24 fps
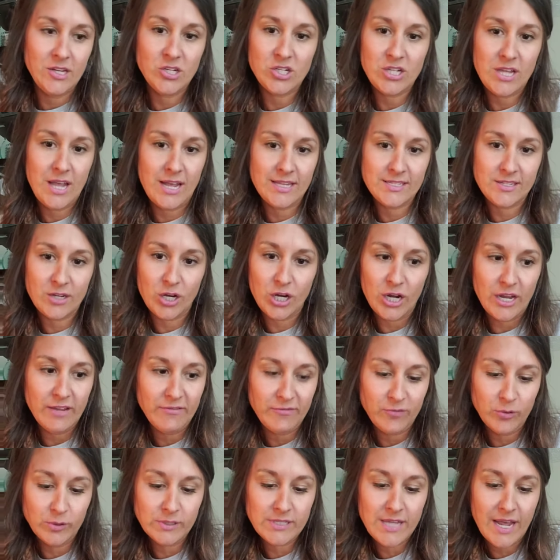She has a great
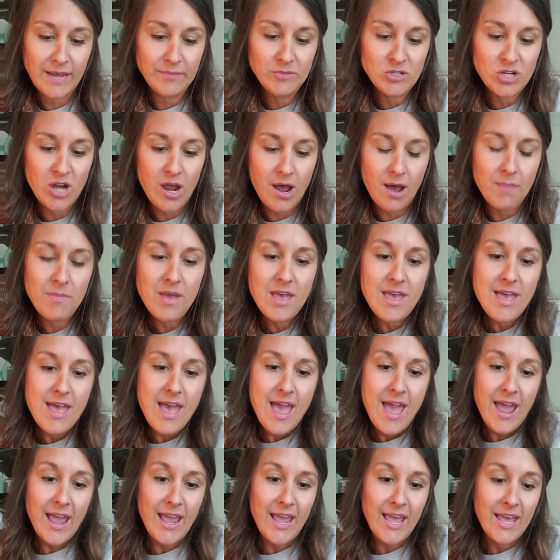full-time job,
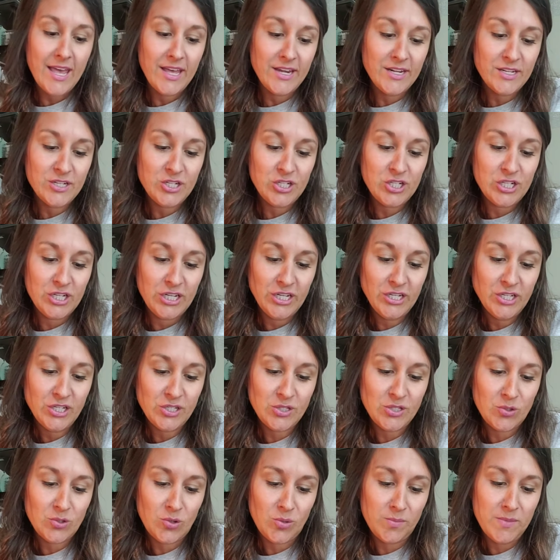and she
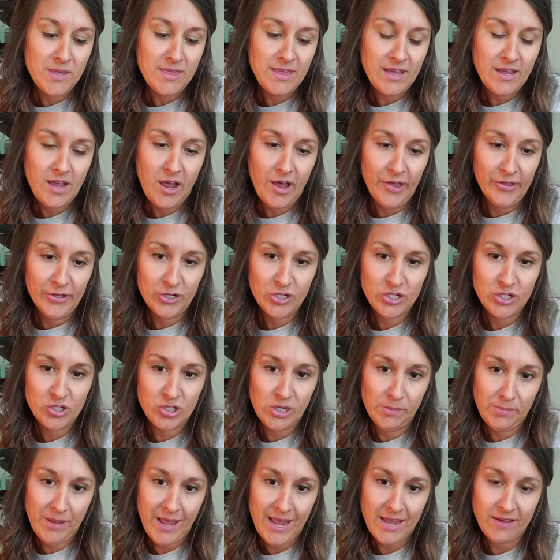just told me that Color
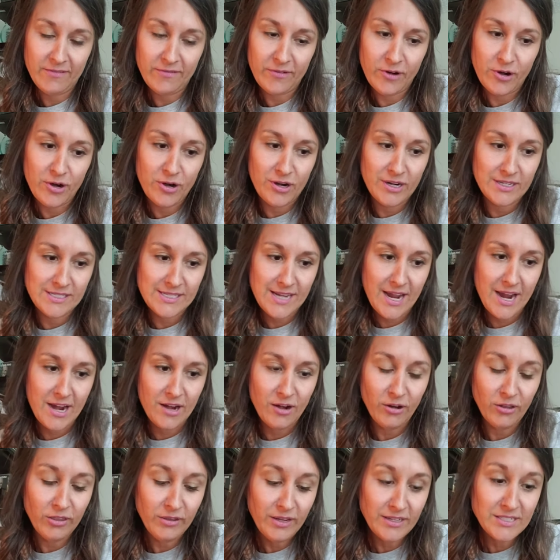Street paid for her
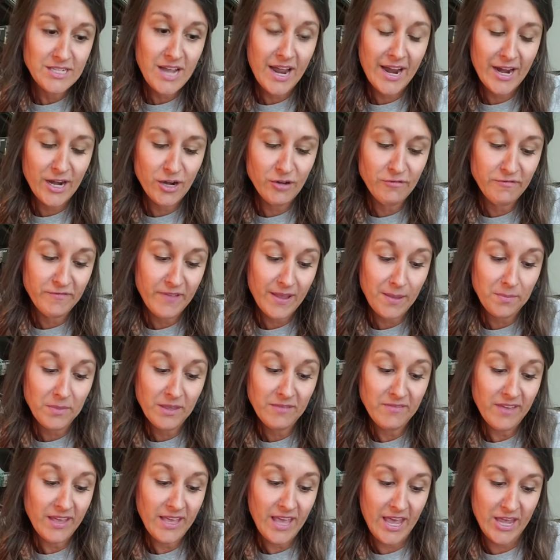entire family
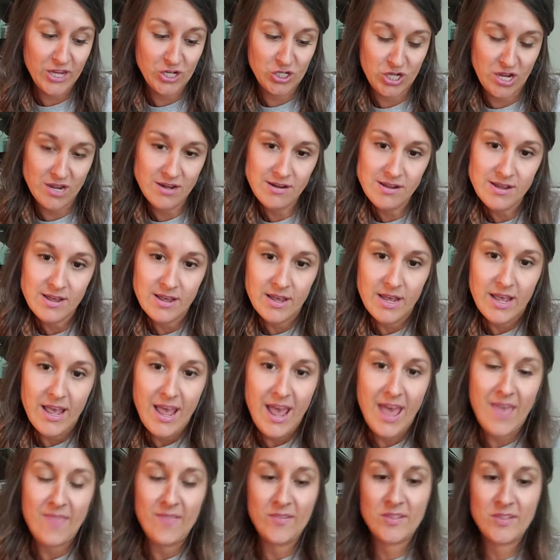vacation,
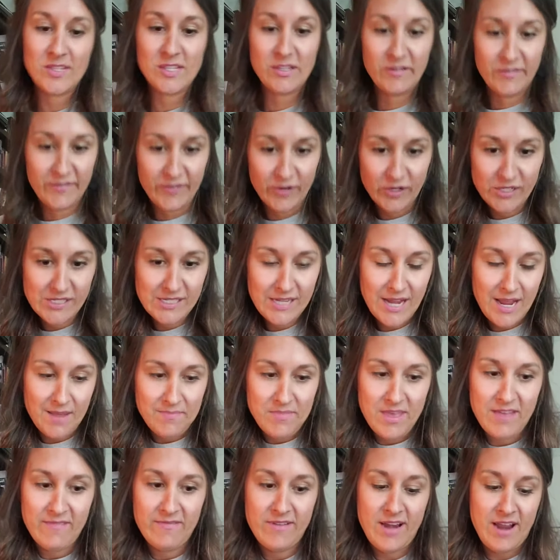and it's the first time
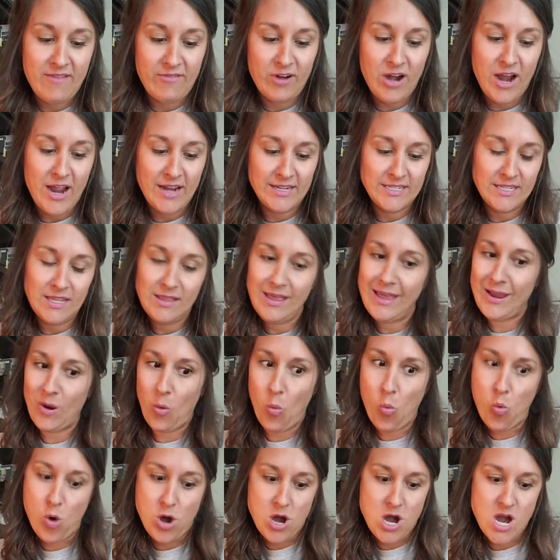they've never had to like
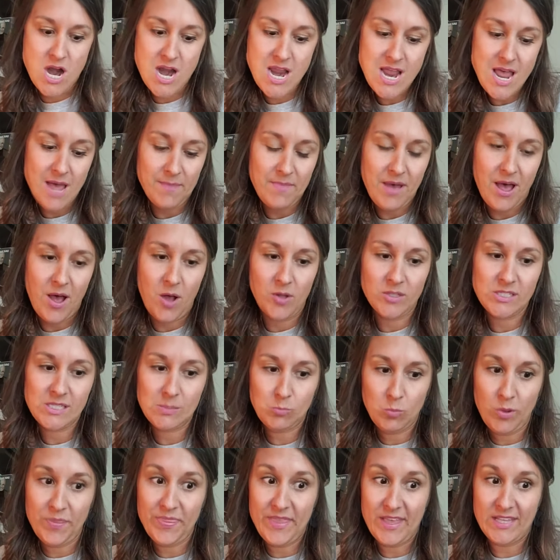worry about
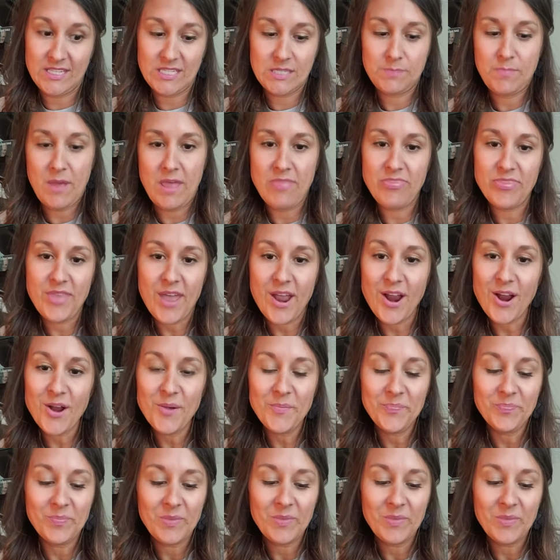what they spent there.